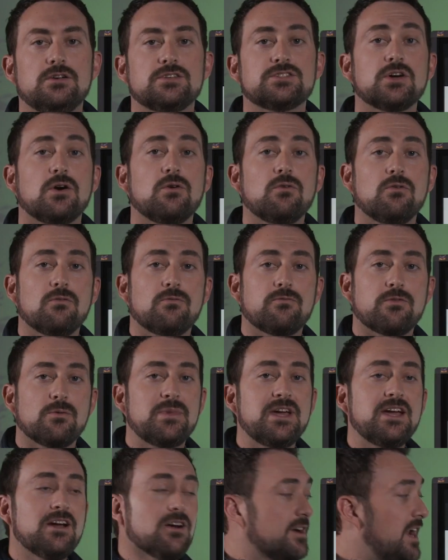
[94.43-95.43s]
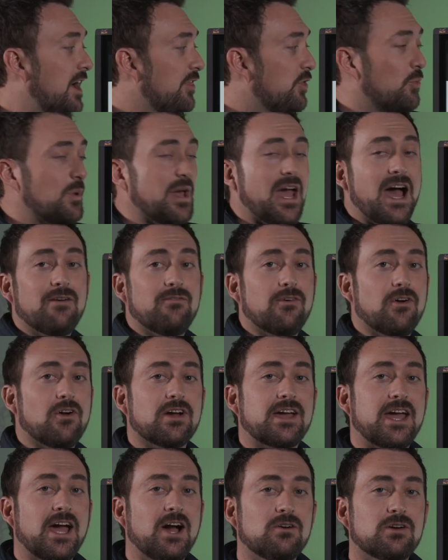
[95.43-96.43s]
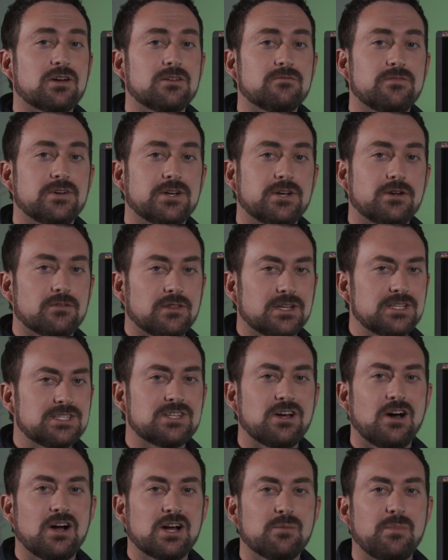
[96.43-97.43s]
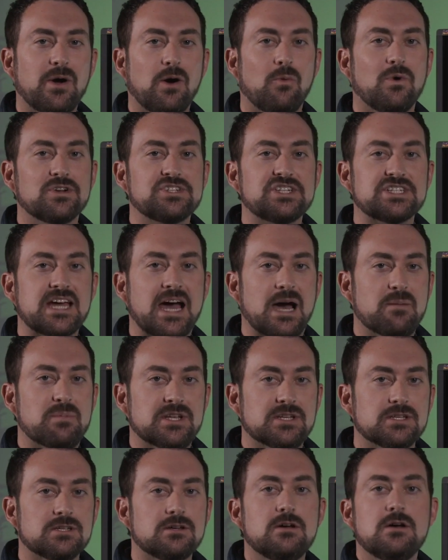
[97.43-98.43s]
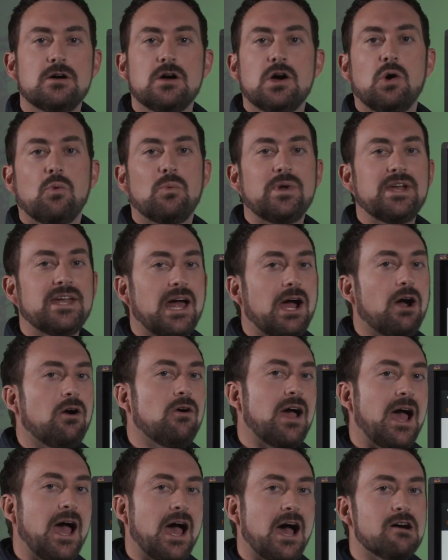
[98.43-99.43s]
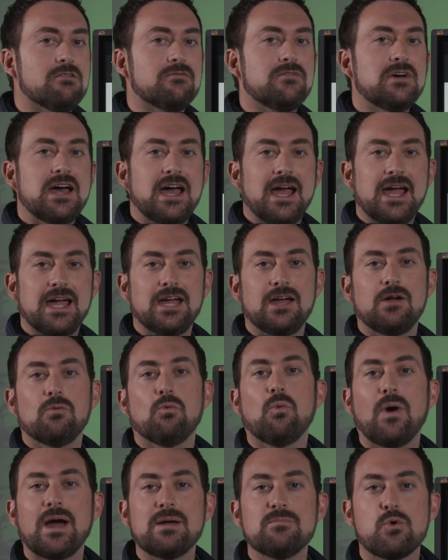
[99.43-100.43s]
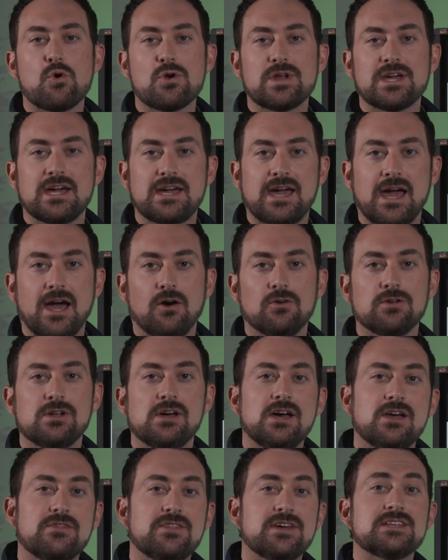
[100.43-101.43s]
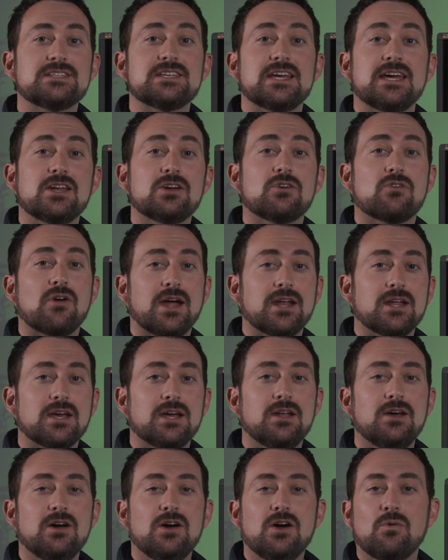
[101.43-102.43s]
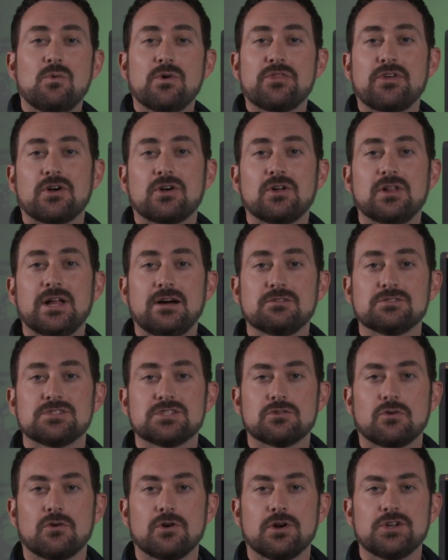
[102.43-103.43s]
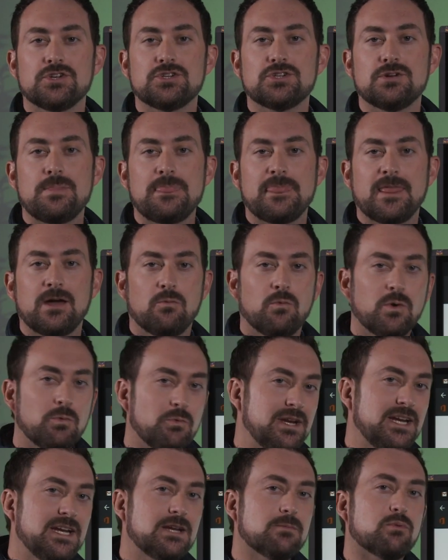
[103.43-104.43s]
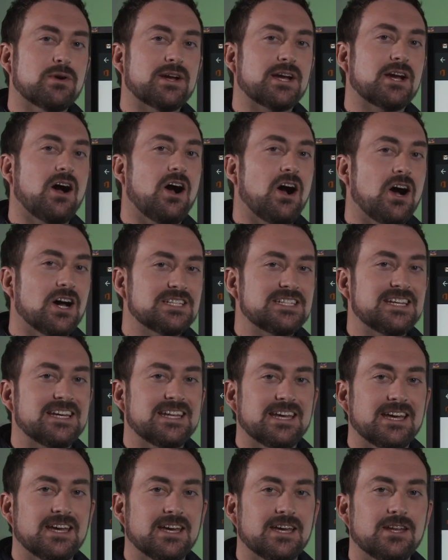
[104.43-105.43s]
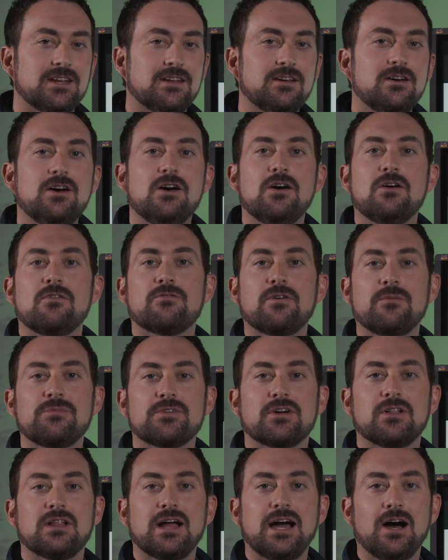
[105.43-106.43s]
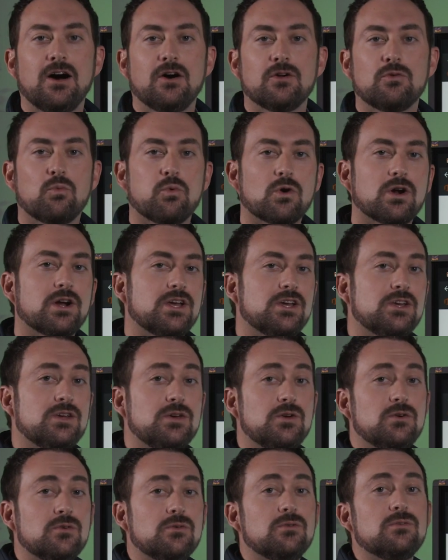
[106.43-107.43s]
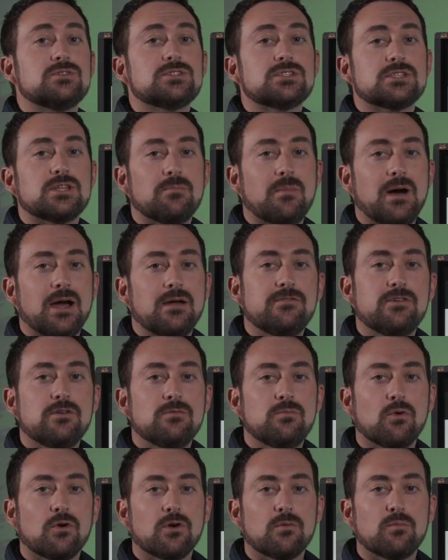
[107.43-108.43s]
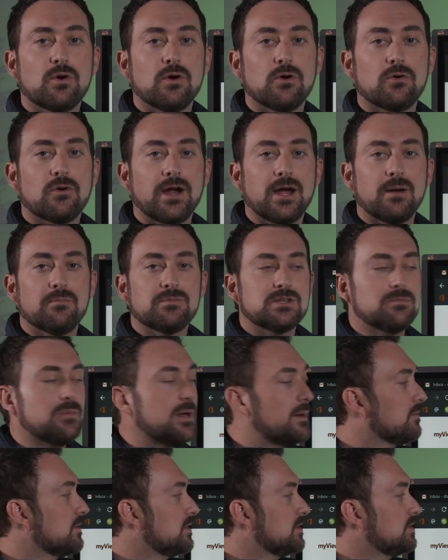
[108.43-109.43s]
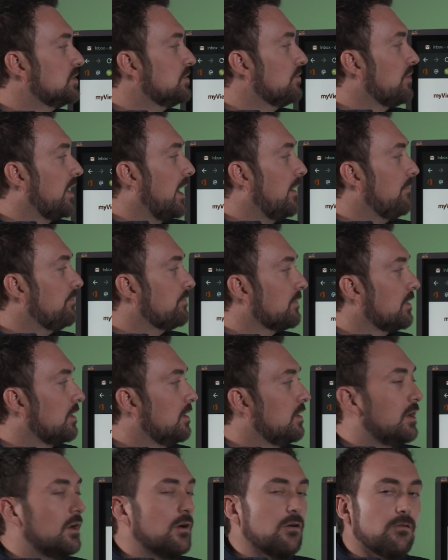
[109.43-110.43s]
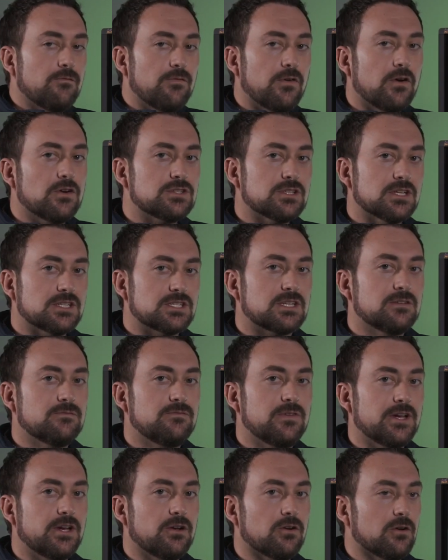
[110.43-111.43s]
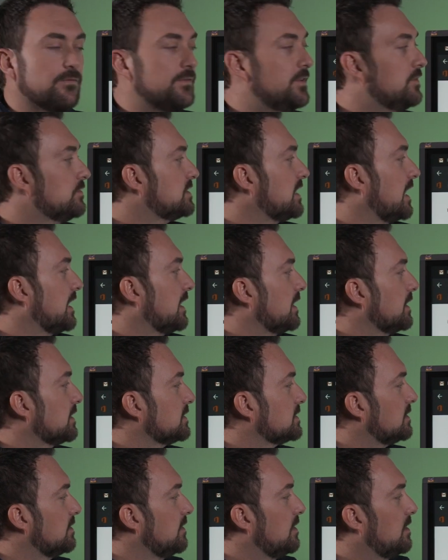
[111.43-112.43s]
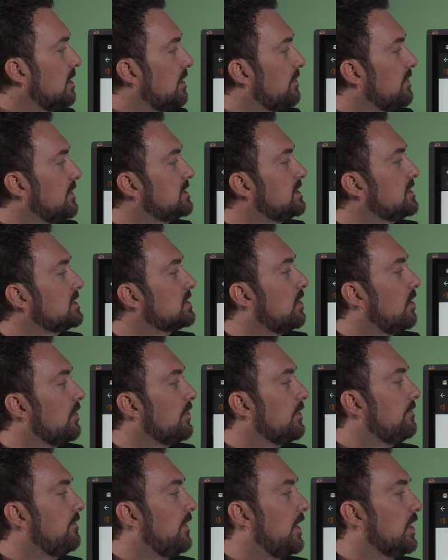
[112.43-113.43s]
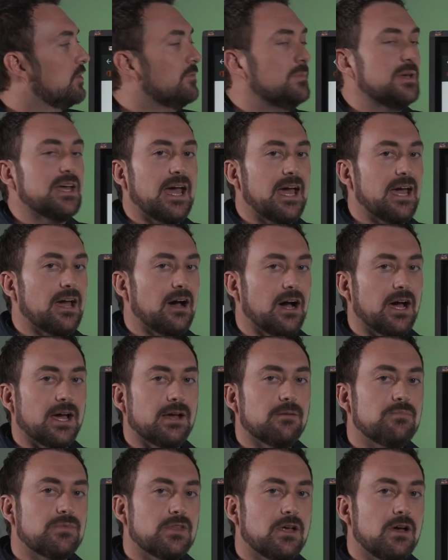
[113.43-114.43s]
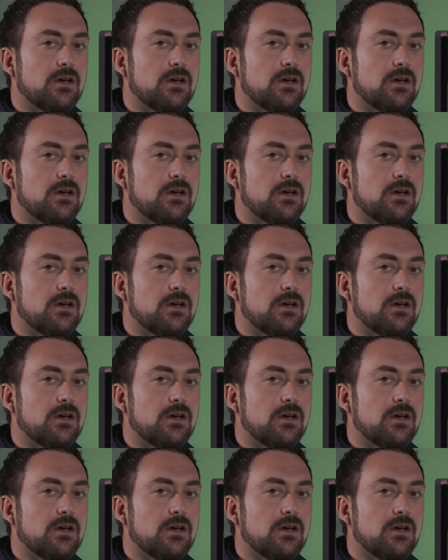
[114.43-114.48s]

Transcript: So from here, now that we have our account configured, let's talk about what just happened. We now have a whiteboarding account that is integrated with our cloud storage. When we need to bring content in from the cloud, we're gonna use the myViewBoard program to be able to do that. First, let's configure a few settings. This is called the Follow Me AI.